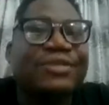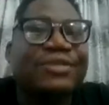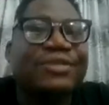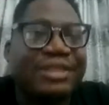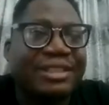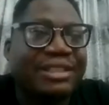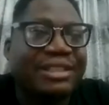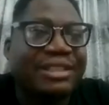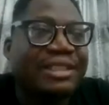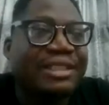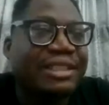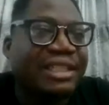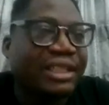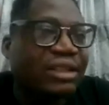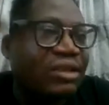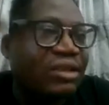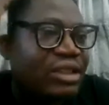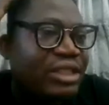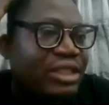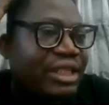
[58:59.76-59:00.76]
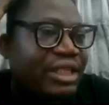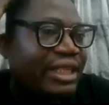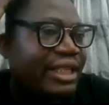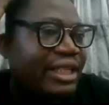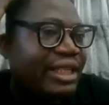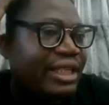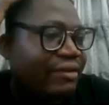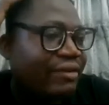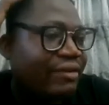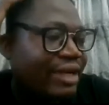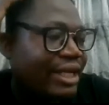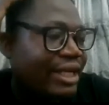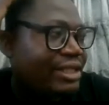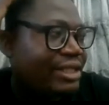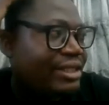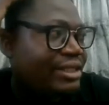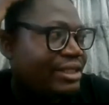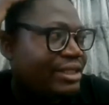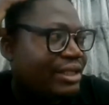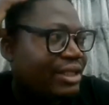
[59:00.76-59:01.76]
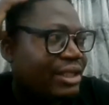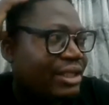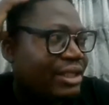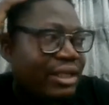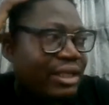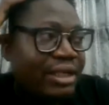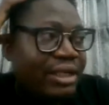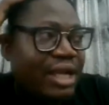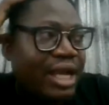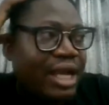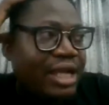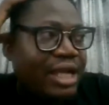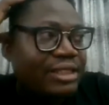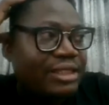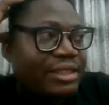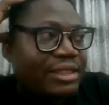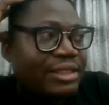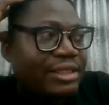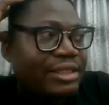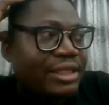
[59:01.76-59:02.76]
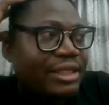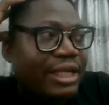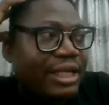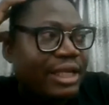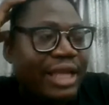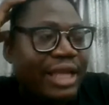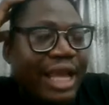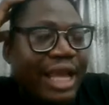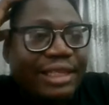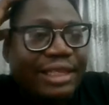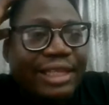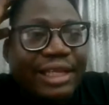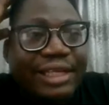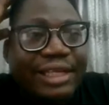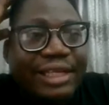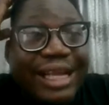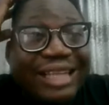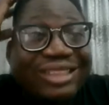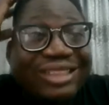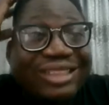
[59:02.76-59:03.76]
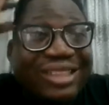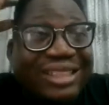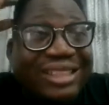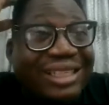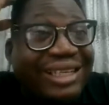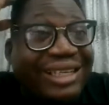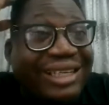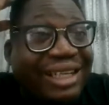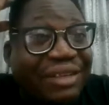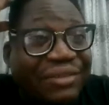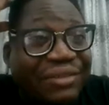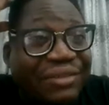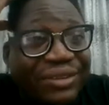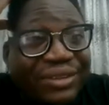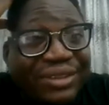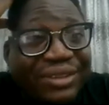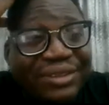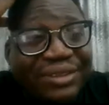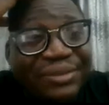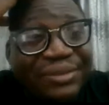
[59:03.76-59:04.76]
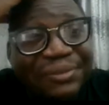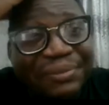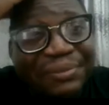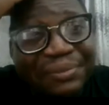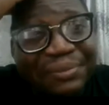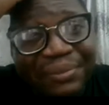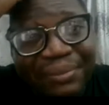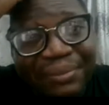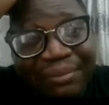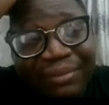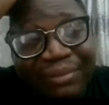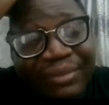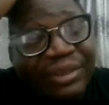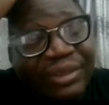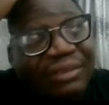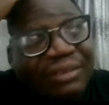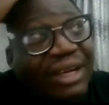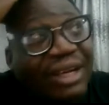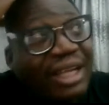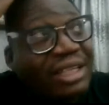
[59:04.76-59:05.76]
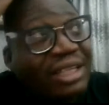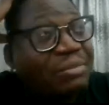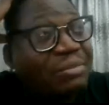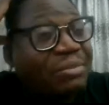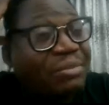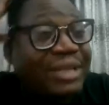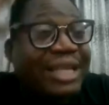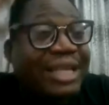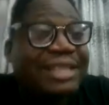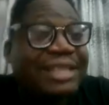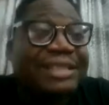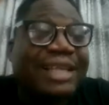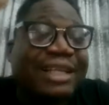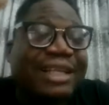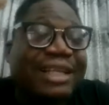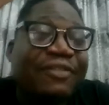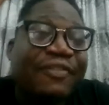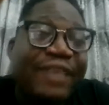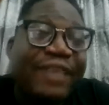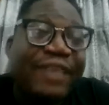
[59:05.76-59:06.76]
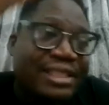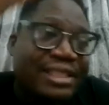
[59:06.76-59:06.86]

in this technology thing, right? And sincerely, think there are just 3 levels, right? First,